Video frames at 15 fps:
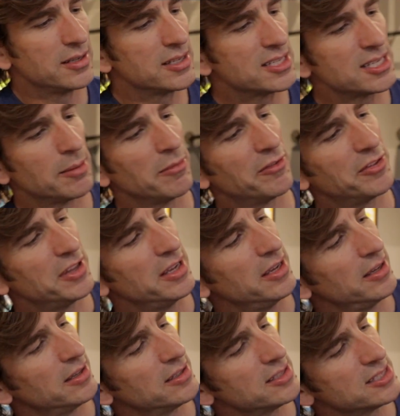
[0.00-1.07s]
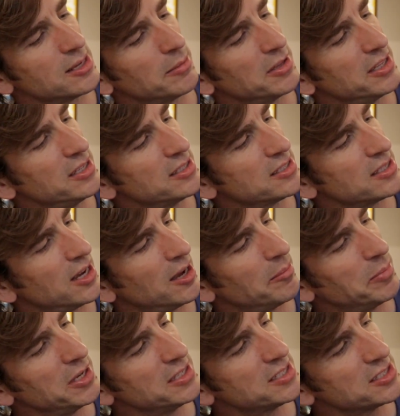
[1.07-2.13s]
some of these
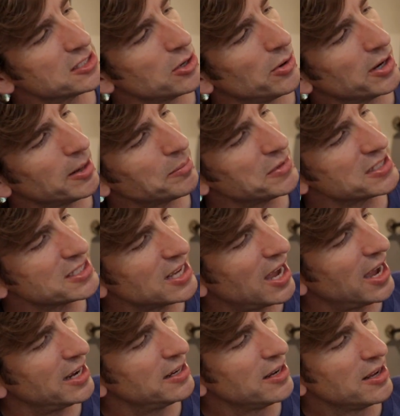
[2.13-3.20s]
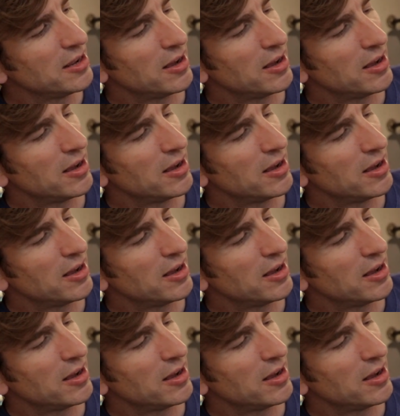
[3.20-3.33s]
pieces going up the side,